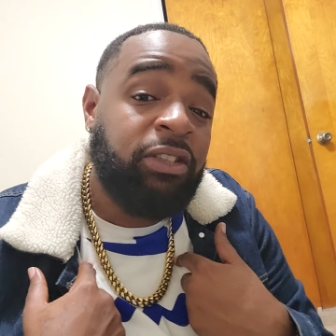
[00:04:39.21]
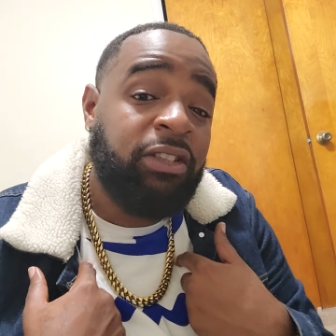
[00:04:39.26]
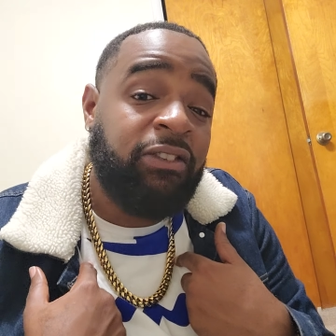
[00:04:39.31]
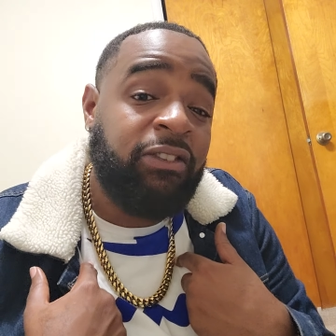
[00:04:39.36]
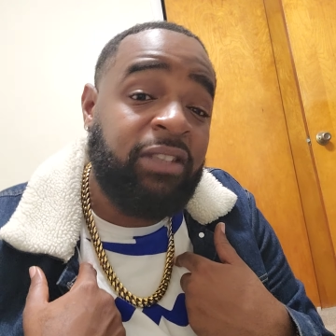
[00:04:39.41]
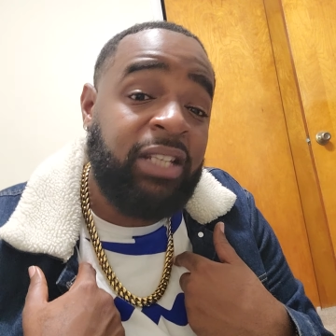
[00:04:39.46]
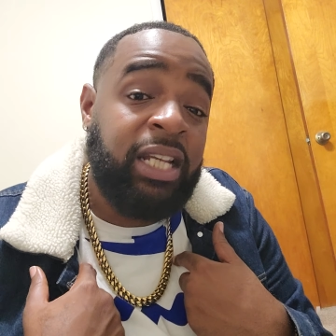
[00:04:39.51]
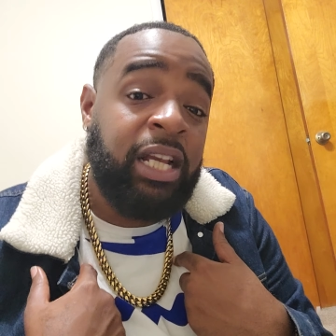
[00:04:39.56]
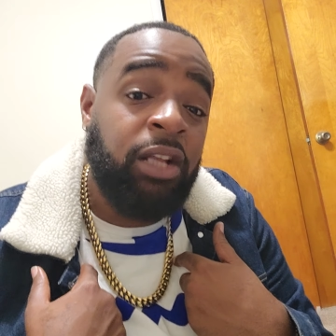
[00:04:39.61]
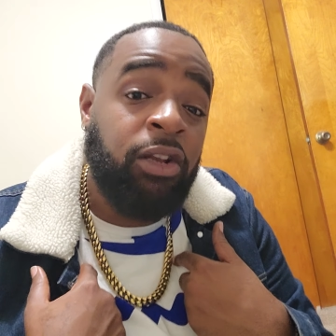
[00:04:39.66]
to
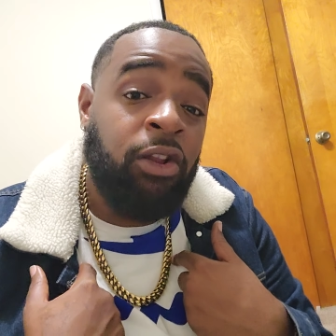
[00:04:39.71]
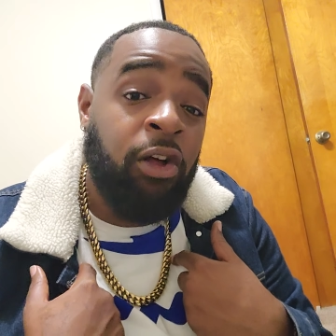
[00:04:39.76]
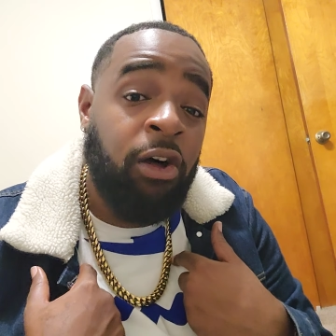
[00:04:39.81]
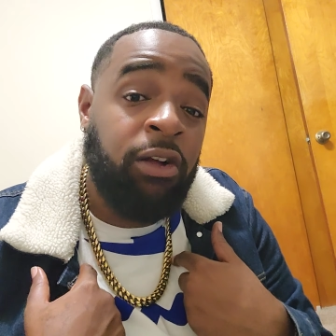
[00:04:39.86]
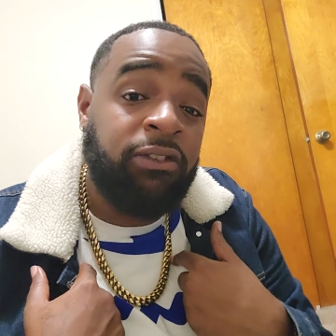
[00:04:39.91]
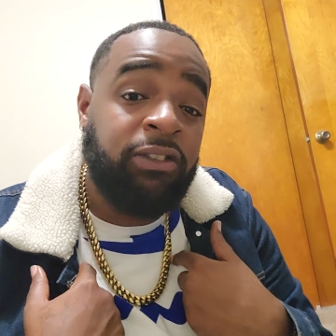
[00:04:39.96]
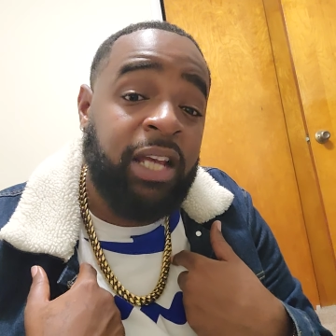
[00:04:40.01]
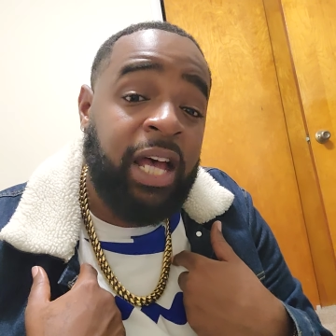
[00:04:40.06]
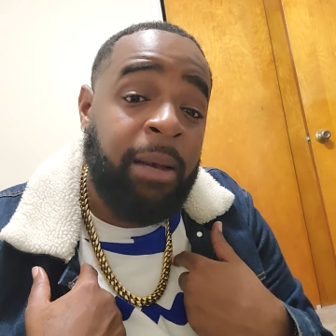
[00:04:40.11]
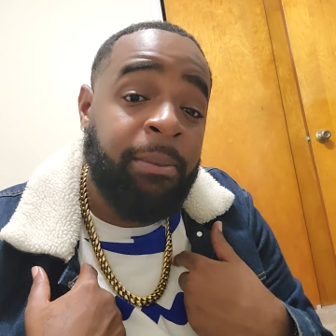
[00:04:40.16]
see a long
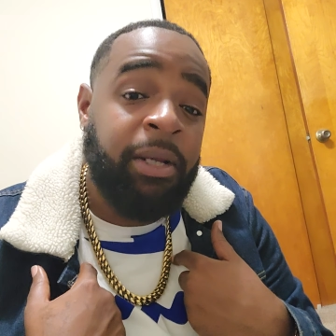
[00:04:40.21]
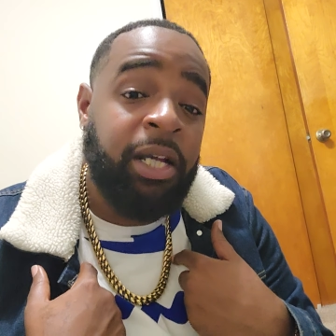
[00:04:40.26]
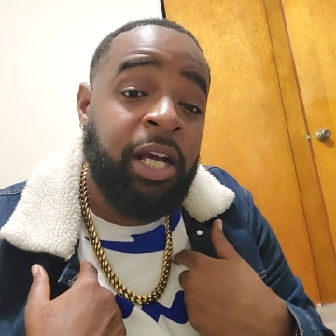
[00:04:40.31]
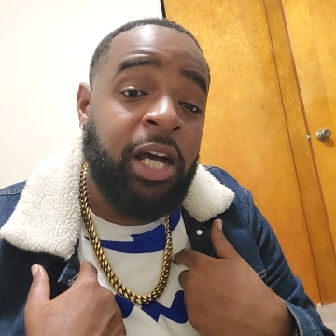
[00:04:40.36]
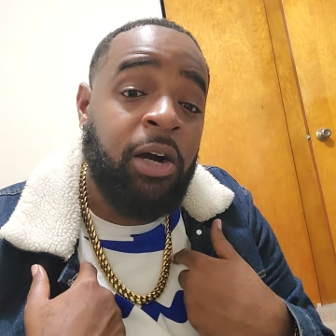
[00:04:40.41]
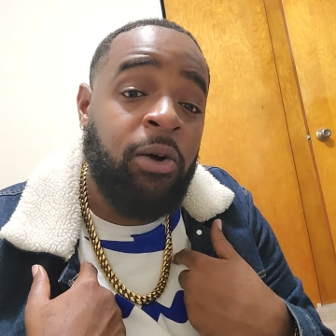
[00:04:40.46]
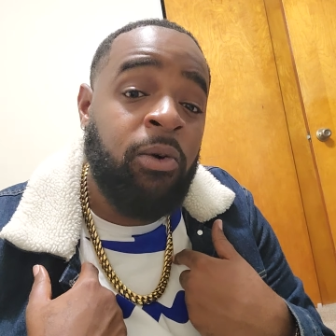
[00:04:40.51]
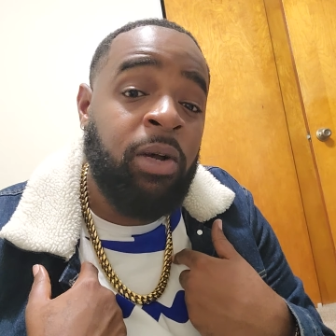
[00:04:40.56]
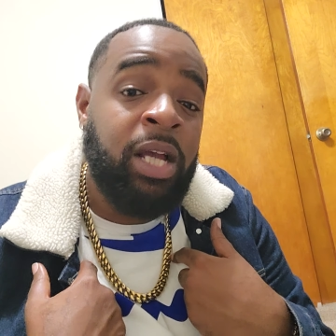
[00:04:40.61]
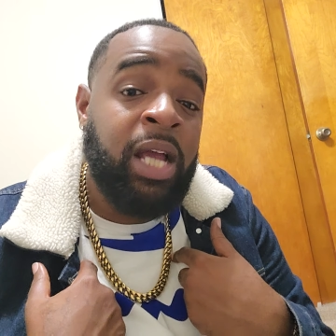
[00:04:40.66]
time
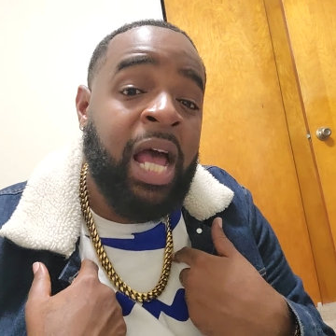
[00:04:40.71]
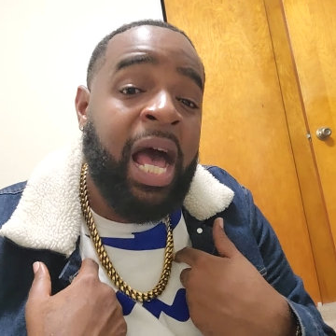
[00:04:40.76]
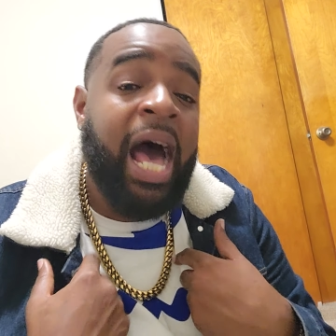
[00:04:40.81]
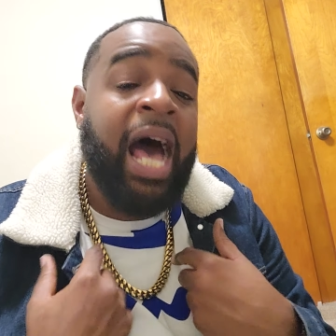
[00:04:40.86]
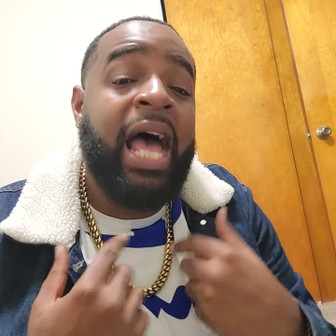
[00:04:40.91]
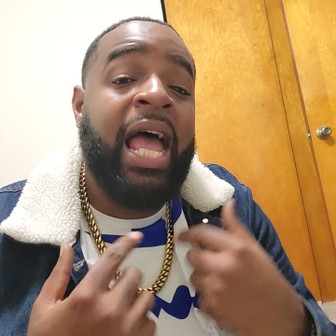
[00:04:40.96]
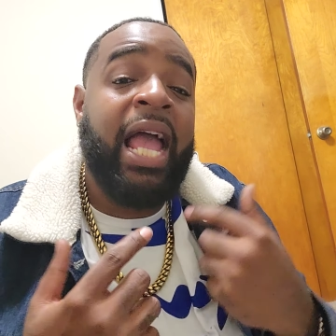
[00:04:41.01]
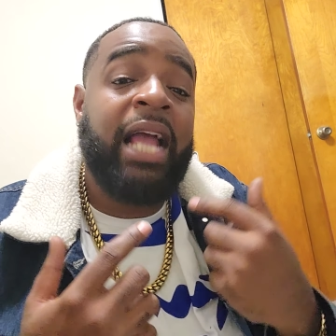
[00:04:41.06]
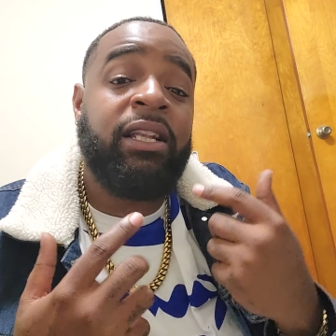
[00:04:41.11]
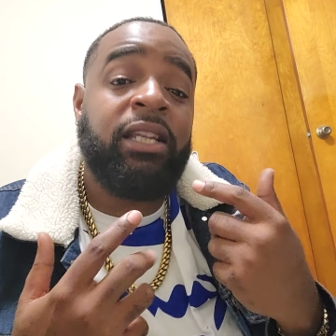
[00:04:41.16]
ago. I
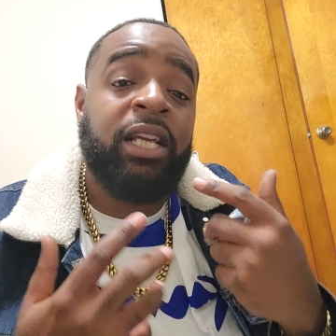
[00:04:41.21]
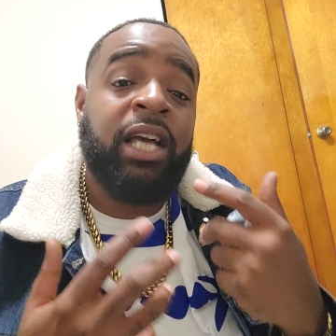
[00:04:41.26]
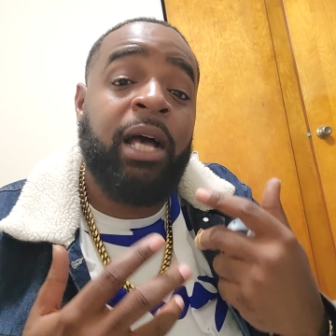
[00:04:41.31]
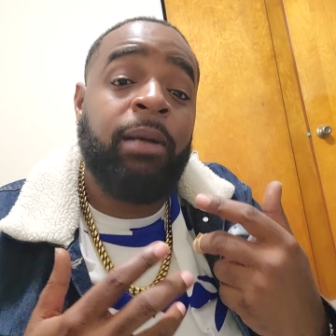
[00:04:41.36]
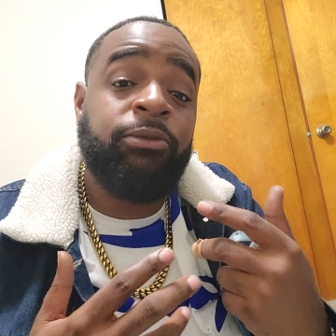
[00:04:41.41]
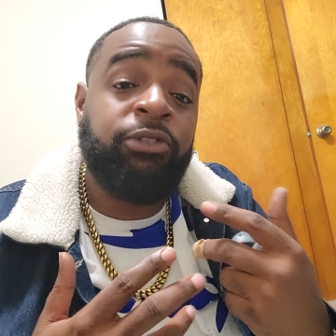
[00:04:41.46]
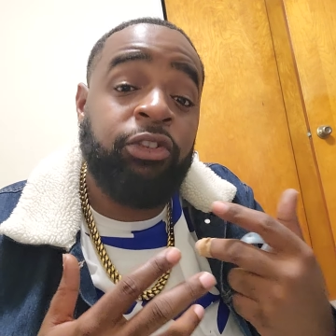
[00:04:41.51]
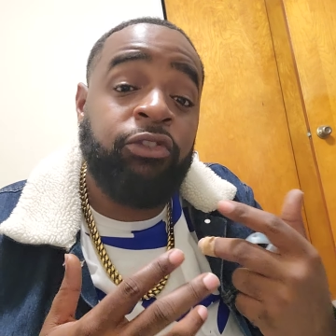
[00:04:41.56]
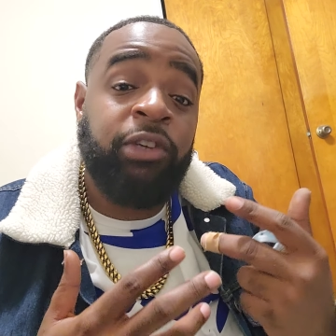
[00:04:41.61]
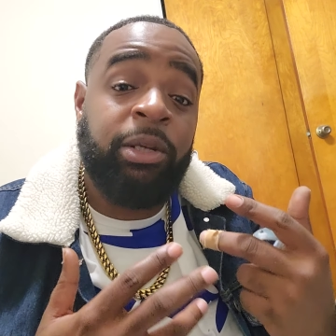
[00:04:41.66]
had to come
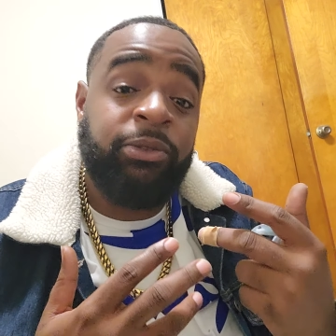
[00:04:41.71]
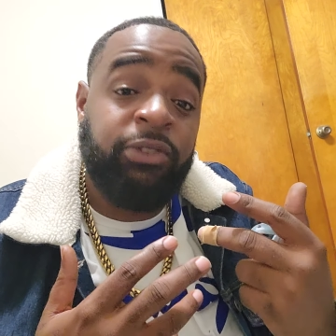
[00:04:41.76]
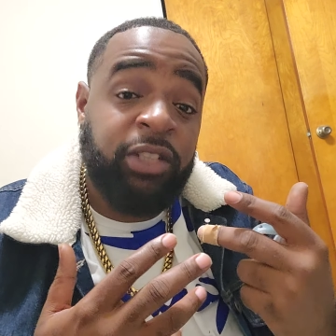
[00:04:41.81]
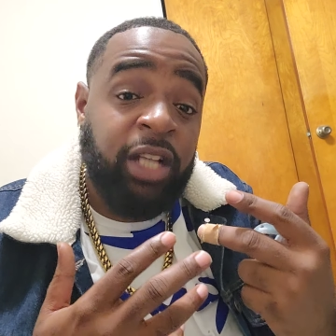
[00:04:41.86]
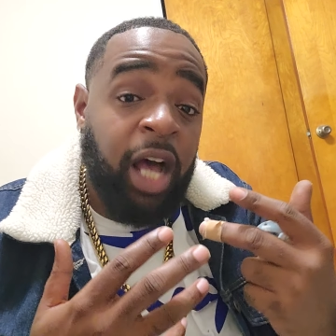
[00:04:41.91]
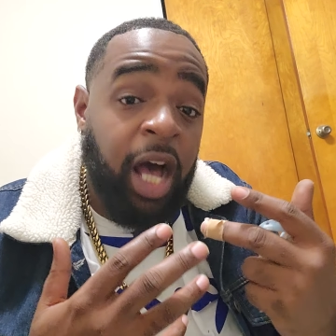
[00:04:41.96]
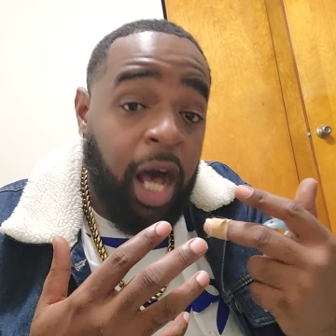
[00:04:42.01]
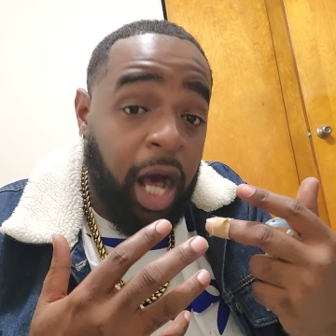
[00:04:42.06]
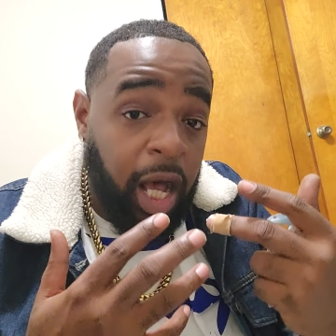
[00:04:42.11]
to grips to